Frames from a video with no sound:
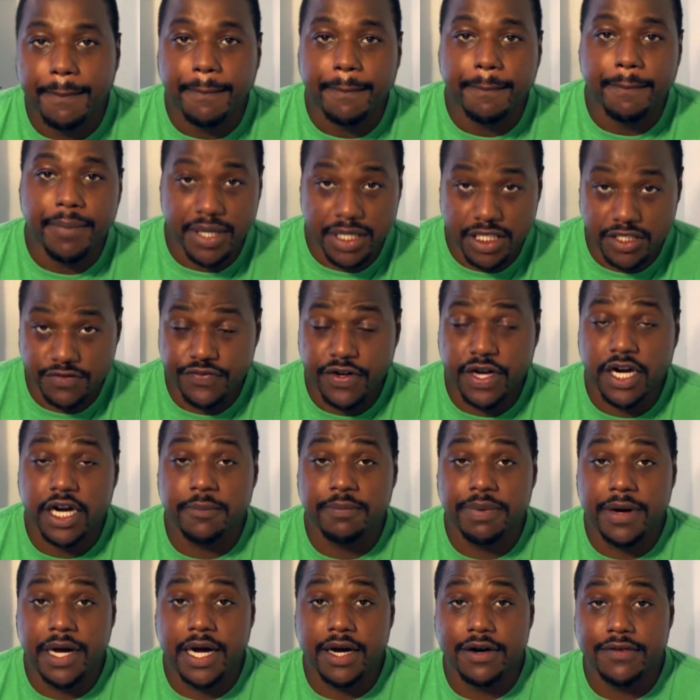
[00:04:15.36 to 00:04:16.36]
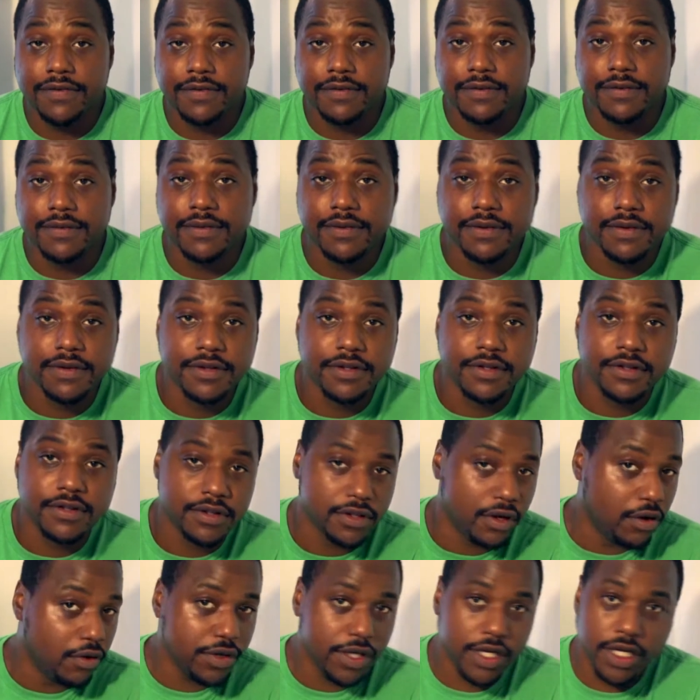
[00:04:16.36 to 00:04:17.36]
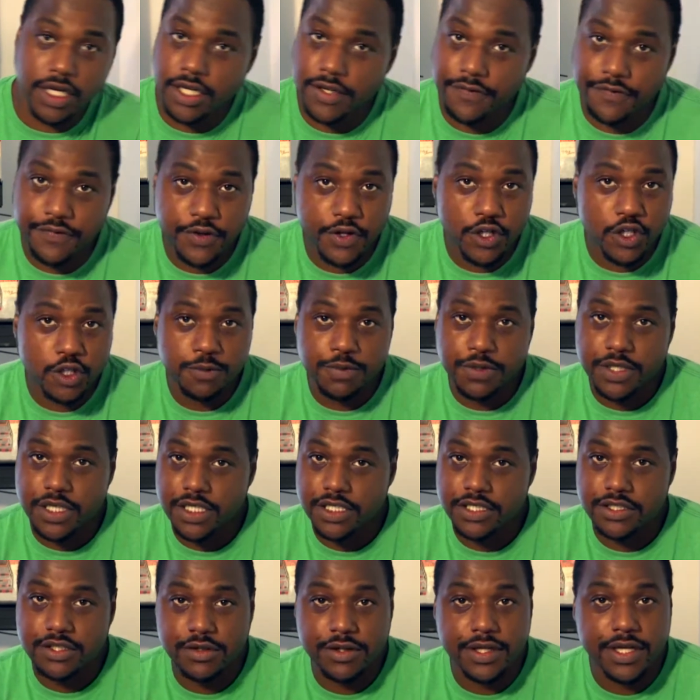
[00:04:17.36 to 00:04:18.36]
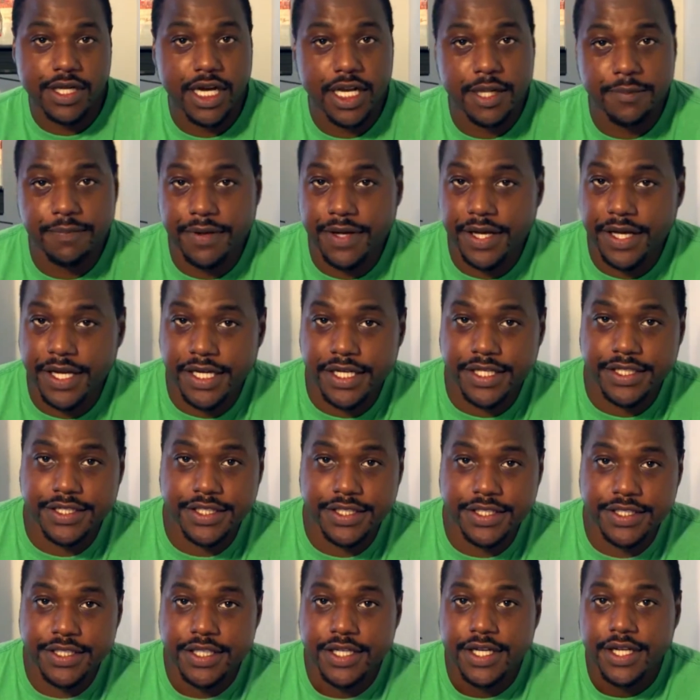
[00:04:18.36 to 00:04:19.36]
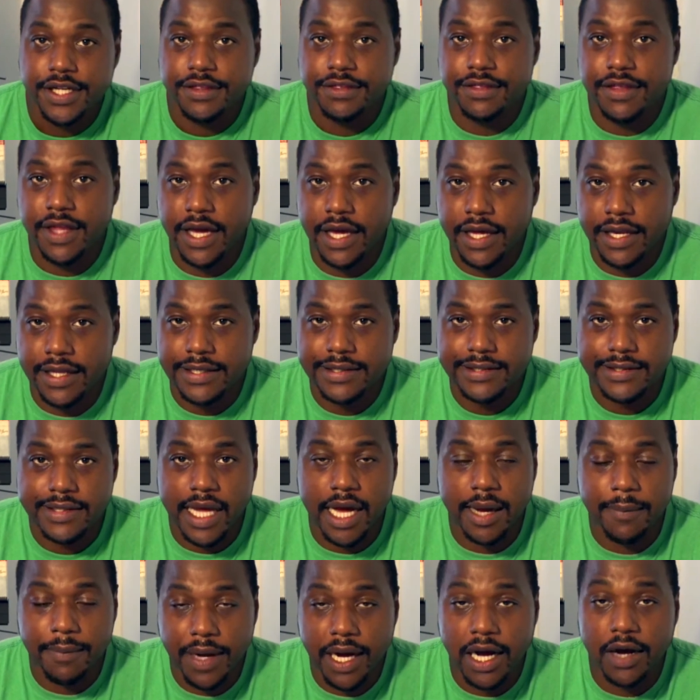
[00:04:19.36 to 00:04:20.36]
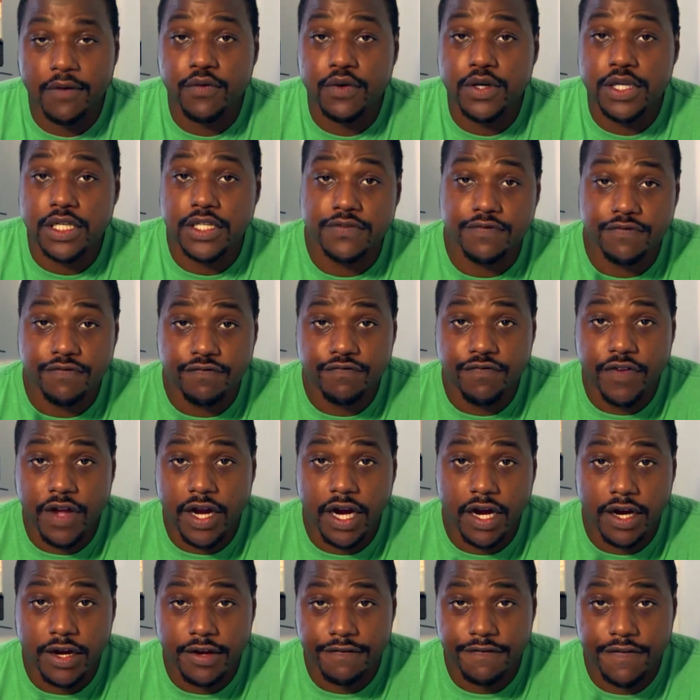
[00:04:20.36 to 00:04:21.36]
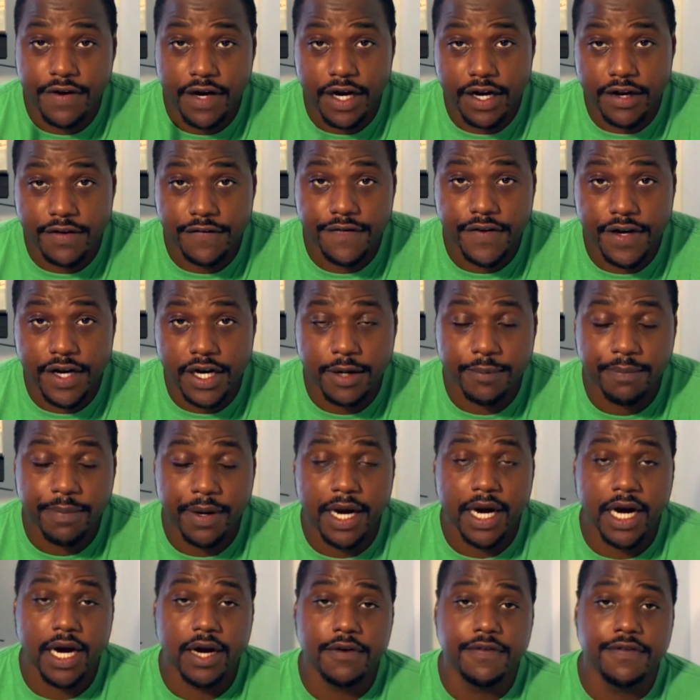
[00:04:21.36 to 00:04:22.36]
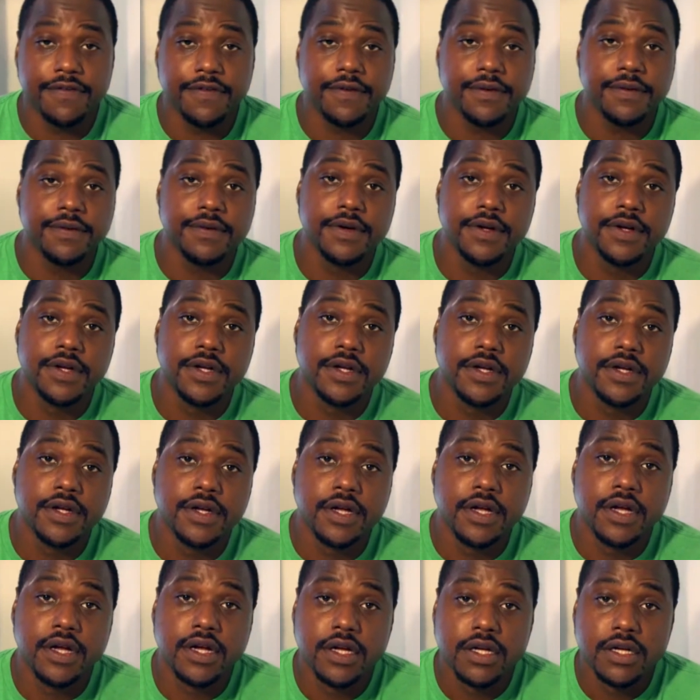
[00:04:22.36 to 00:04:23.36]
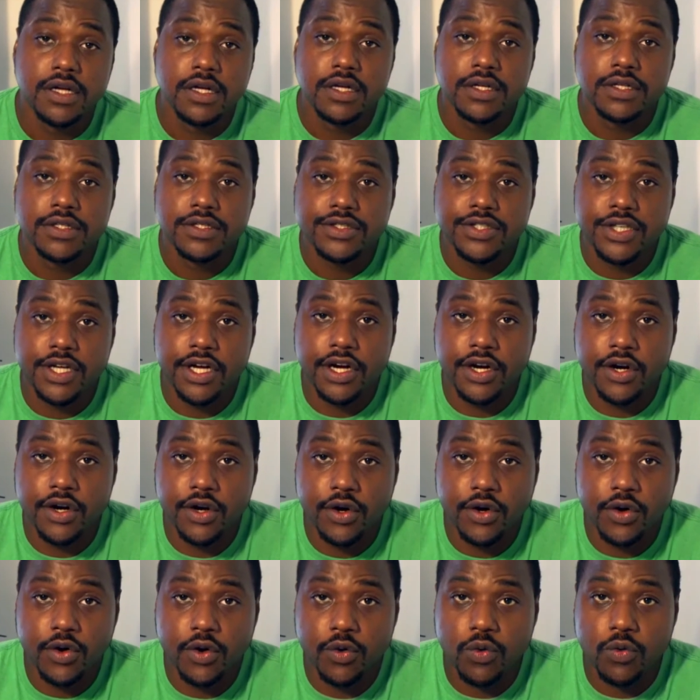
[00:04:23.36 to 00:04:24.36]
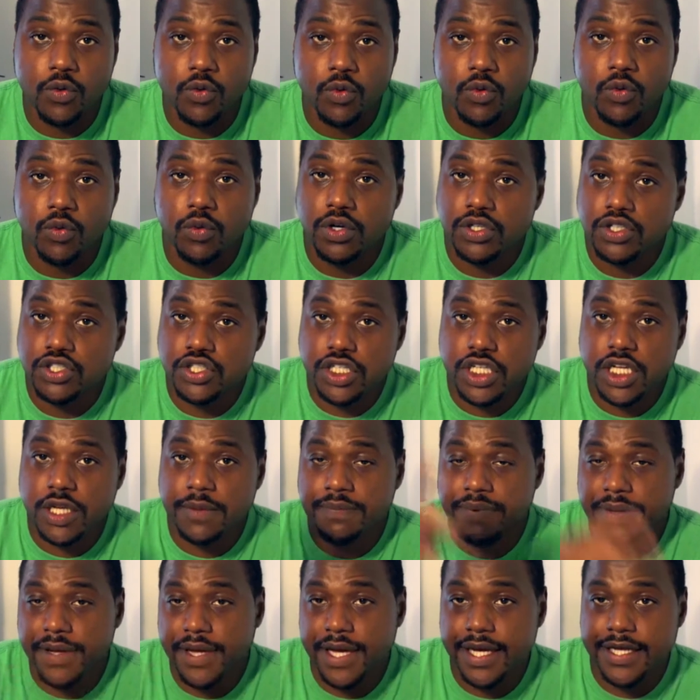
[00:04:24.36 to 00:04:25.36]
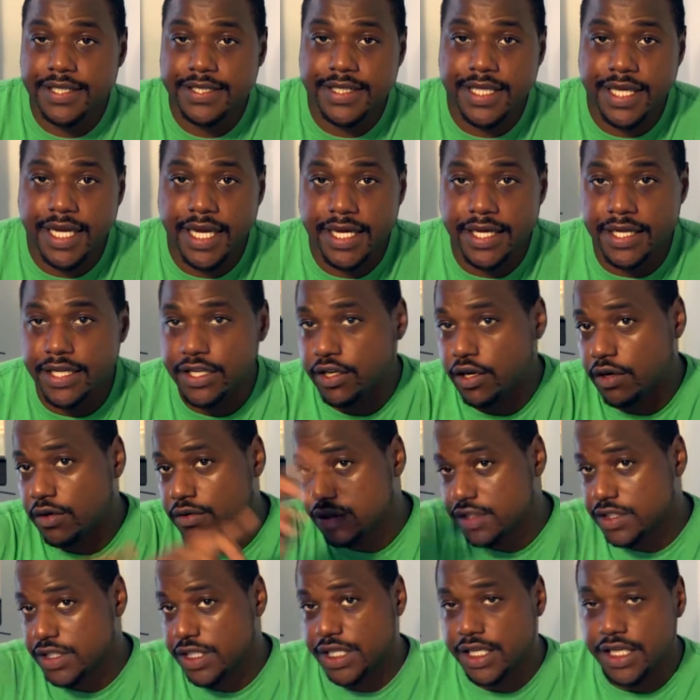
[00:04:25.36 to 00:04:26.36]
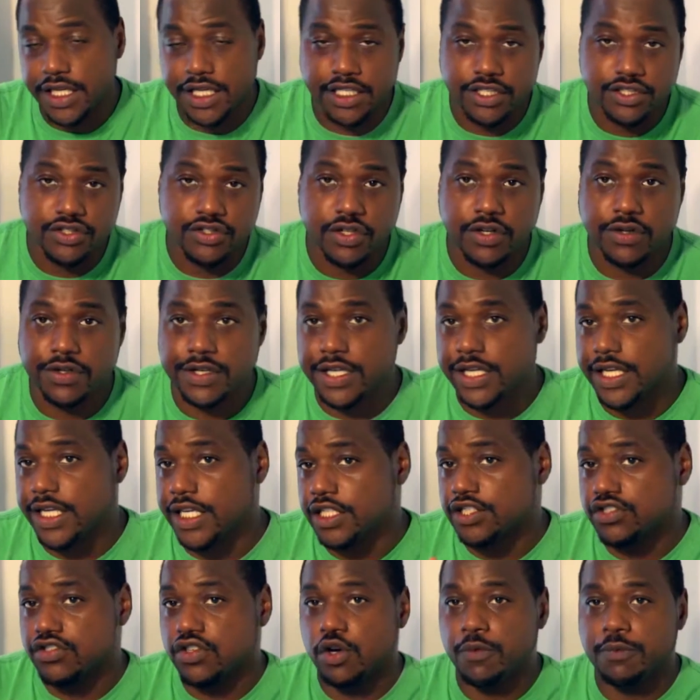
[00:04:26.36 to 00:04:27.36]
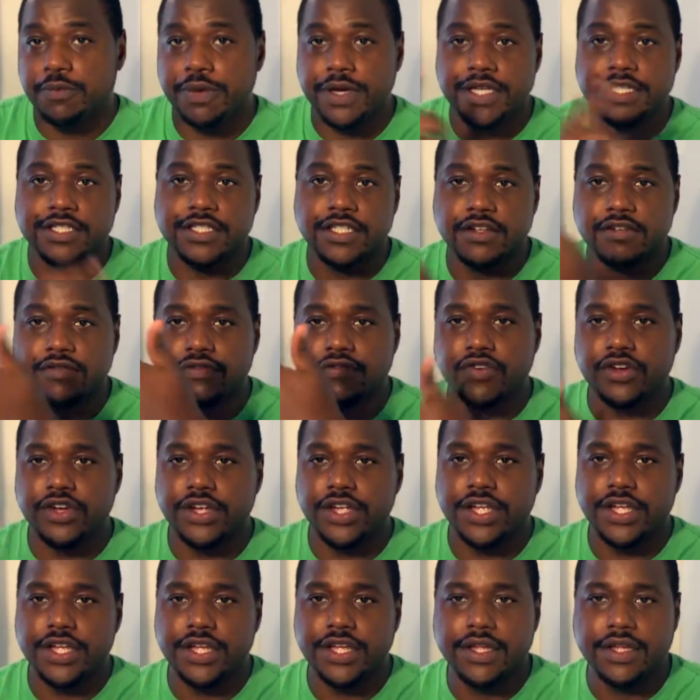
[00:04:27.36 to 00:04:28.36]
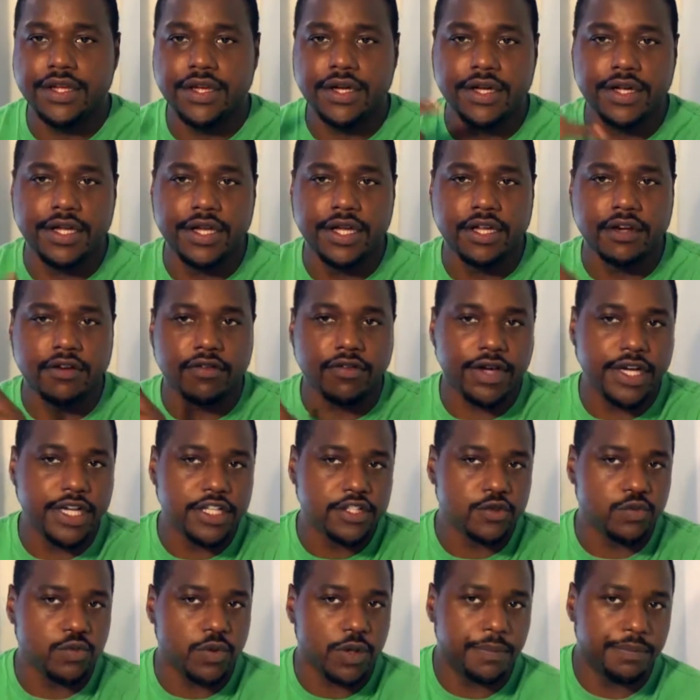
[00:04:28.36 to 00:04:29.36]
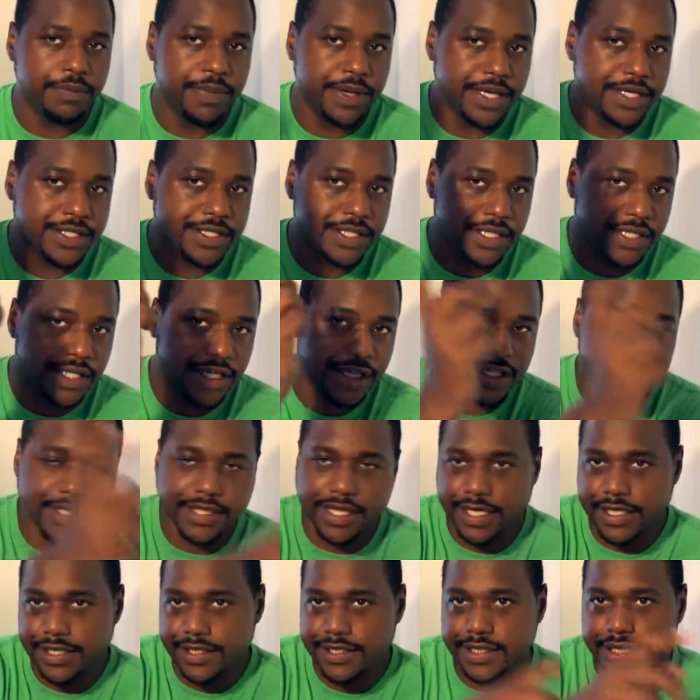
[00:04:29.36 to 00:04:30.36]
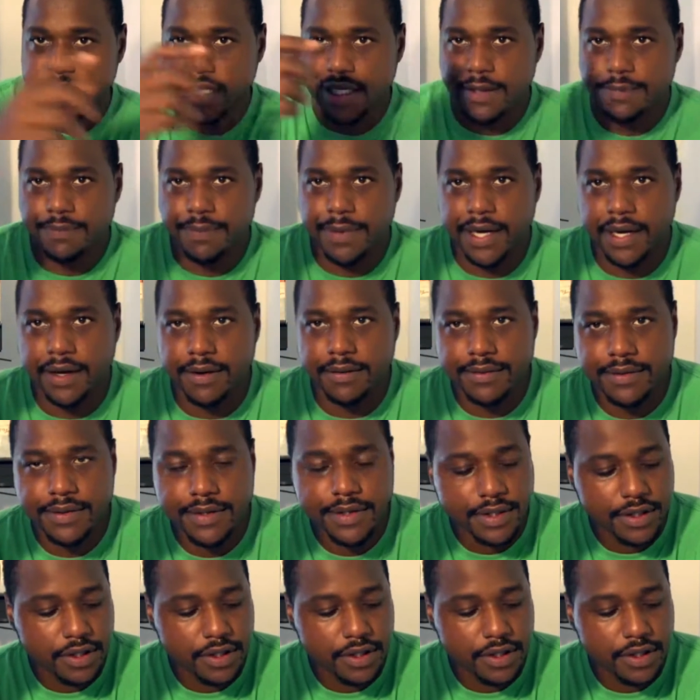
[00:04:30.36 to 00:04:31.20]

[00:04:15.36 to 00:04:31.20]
But it's very powerful. Don't get it confused because it's only 9 pages that it's not powerful. It's very, very, very powerful. So once you get past that, it goes in the intro, and the intro basically reiterates what basically they said about